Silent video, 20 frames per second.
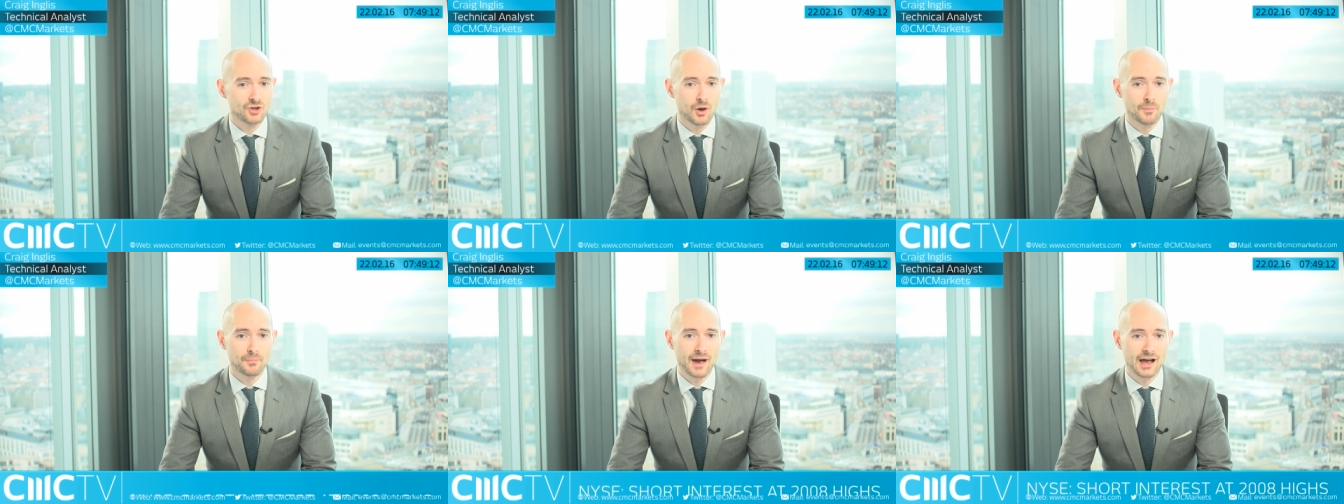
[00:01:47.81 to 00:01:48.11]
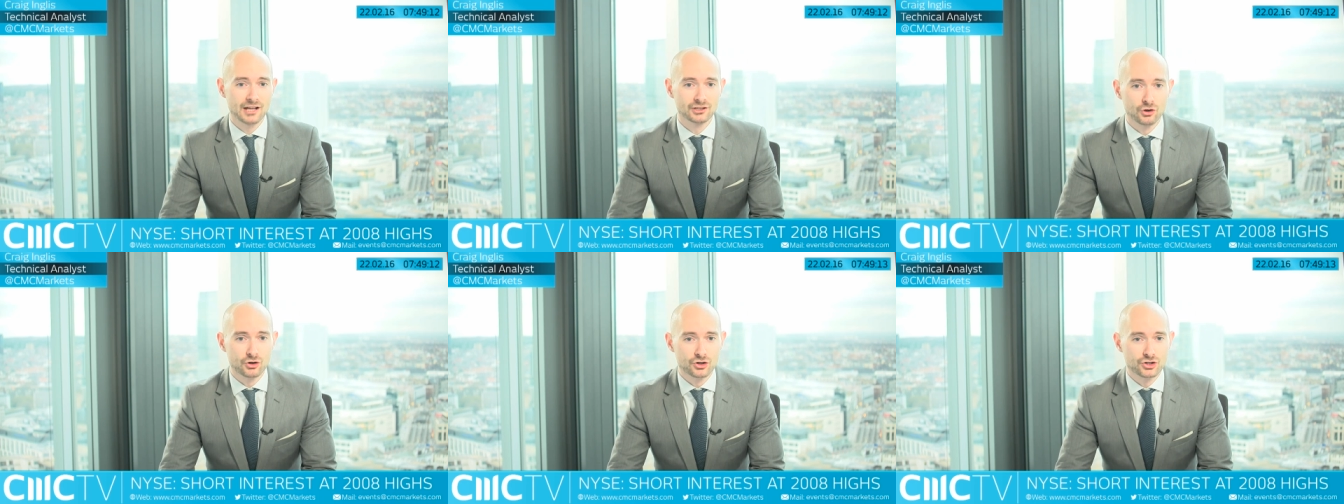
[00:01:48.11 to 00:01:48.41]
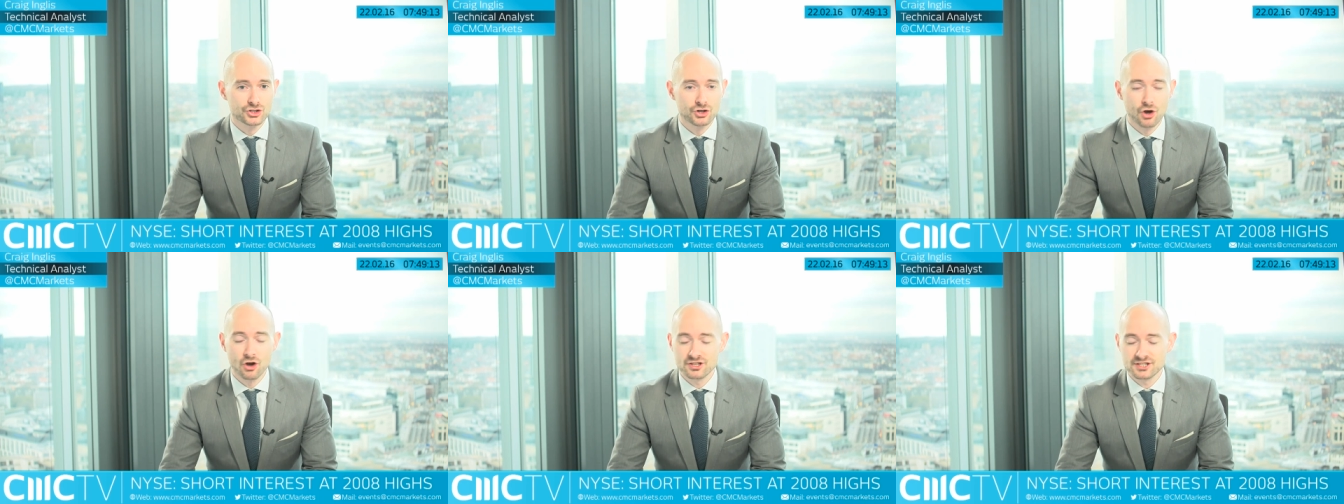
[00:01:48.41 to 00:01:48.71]
not by a long
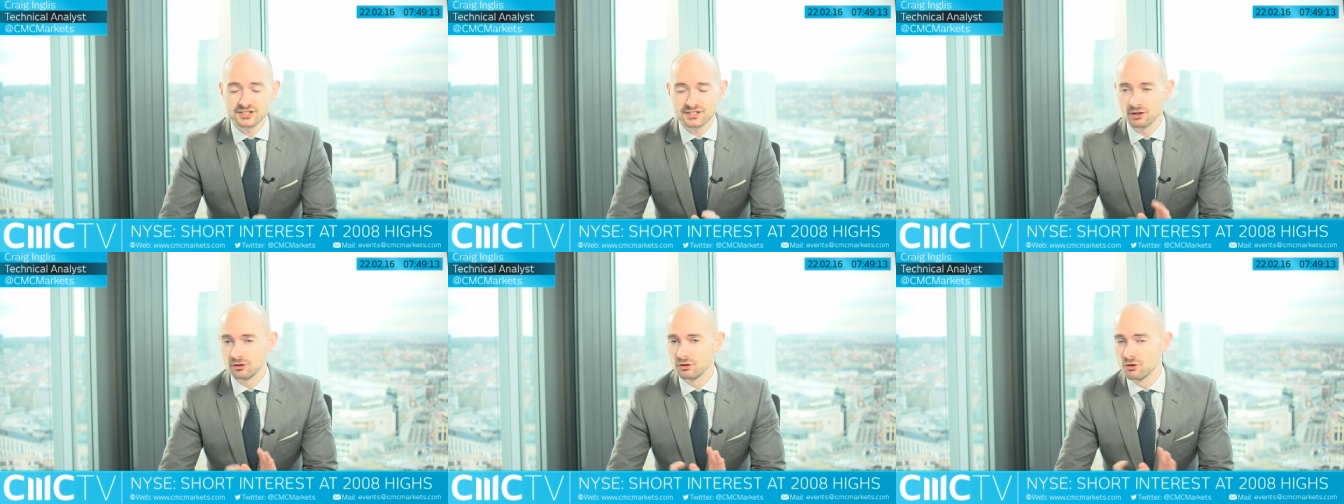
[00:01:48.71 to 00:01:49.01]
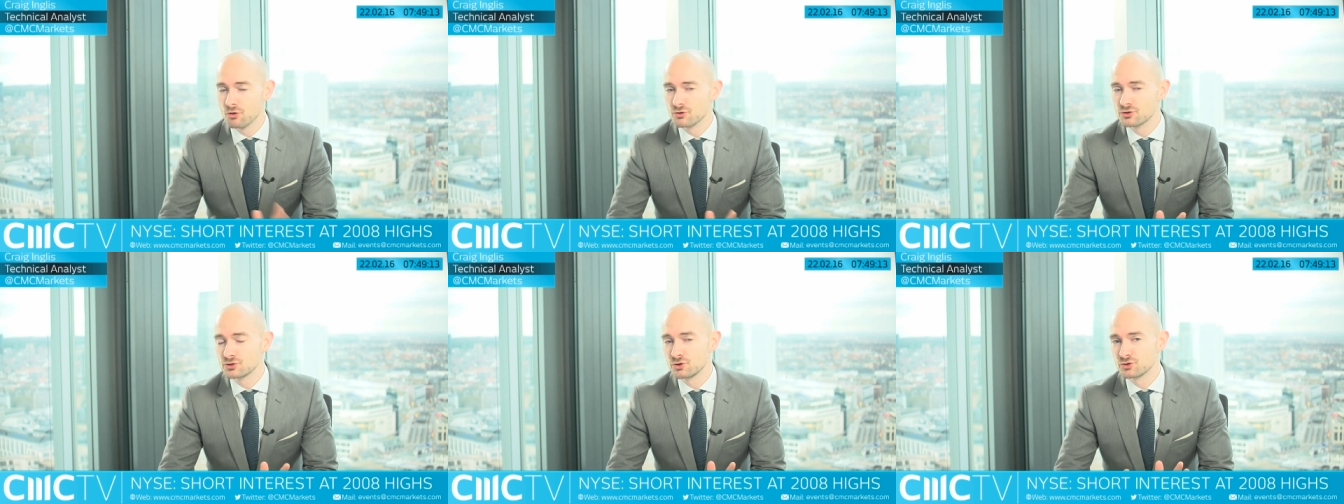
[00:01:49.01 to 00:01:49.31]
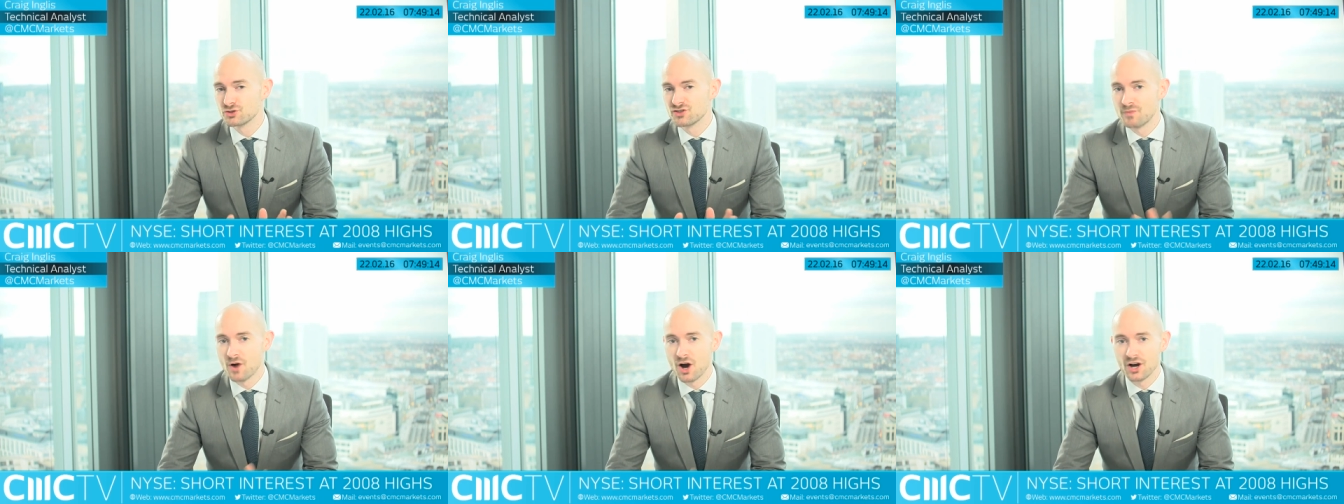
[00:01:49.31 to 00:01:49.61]
shot, still loads and
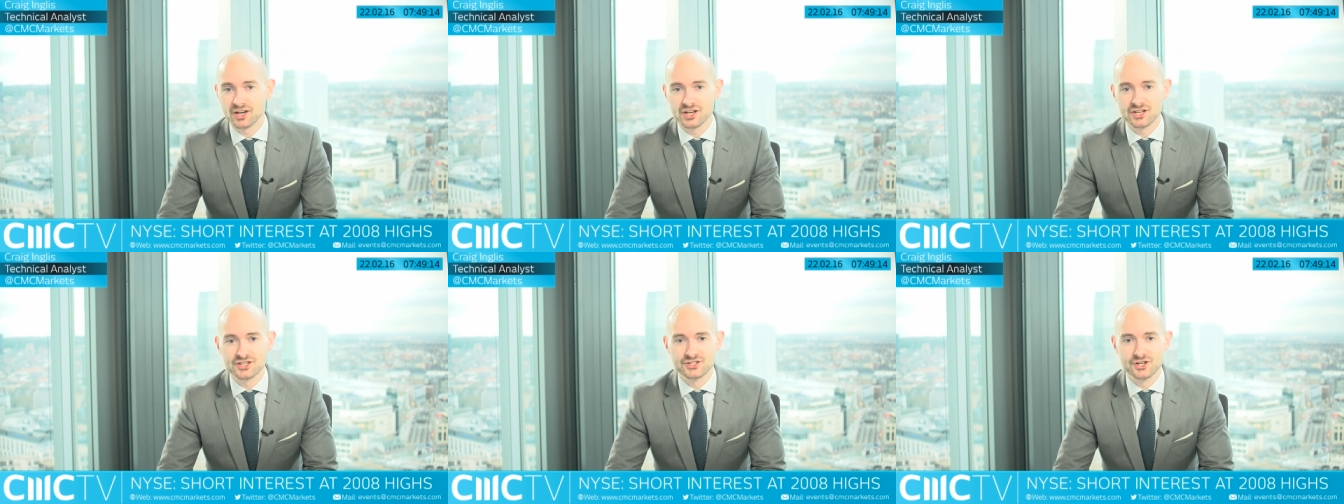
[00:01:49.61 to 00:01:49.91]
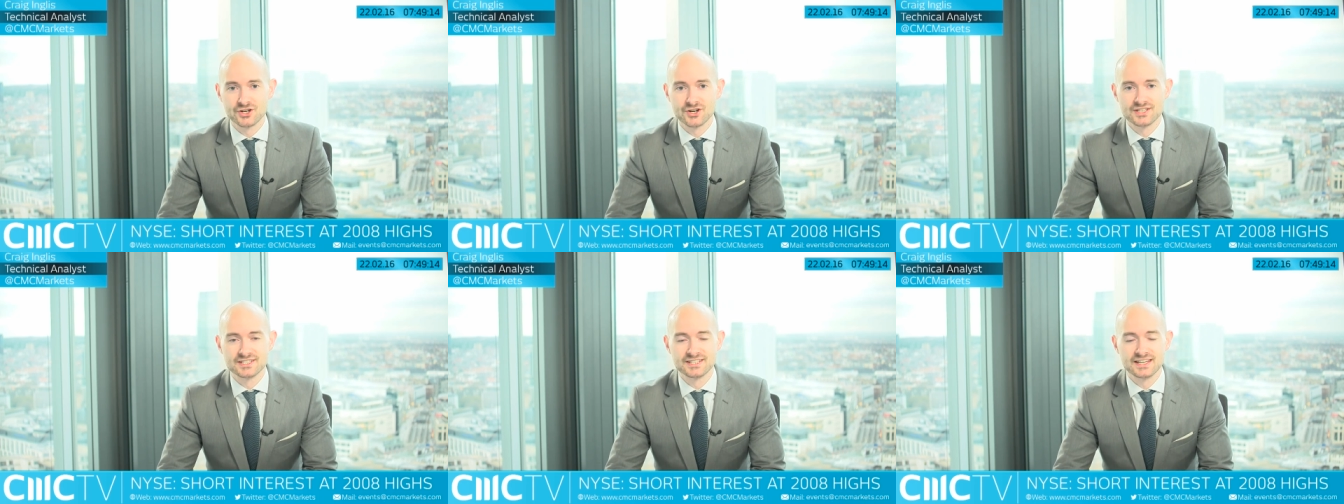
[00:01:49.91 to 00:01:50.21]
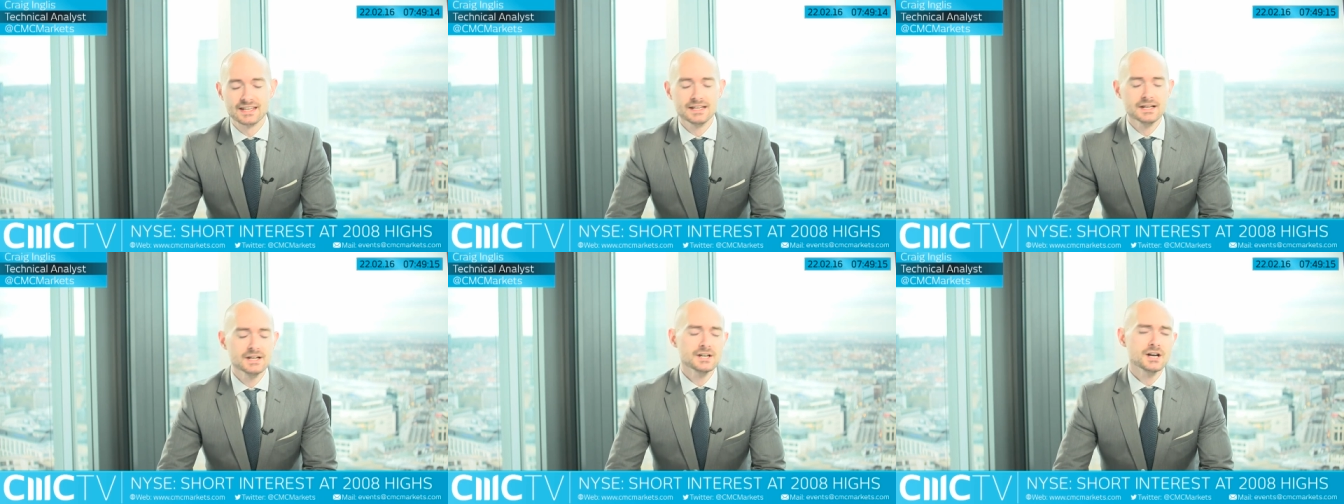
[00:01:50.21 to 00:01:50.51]
loads of market
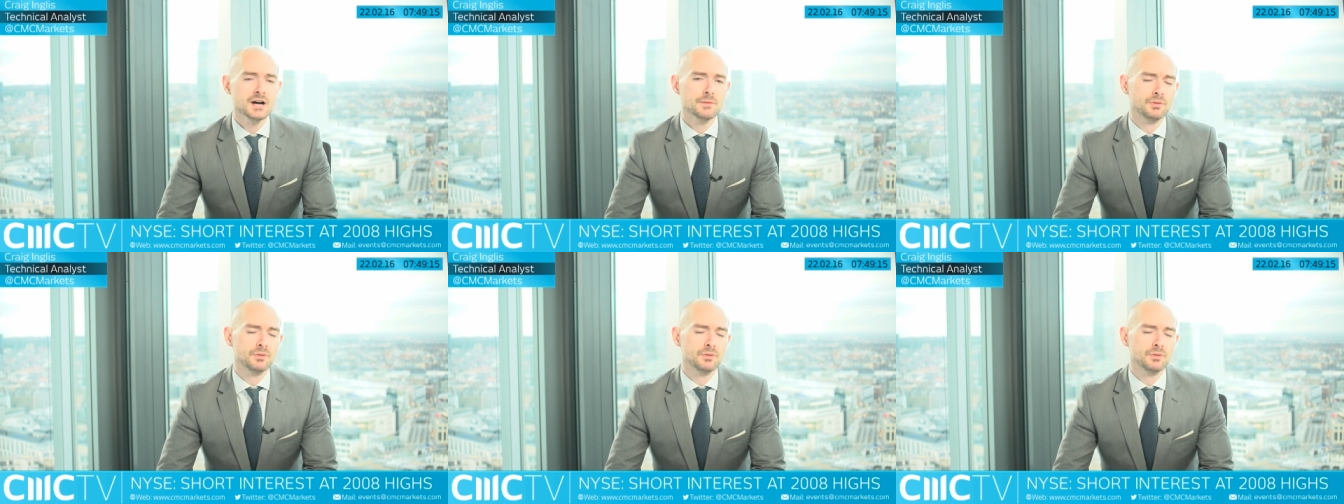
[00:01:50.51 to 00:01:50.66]
uncertainty,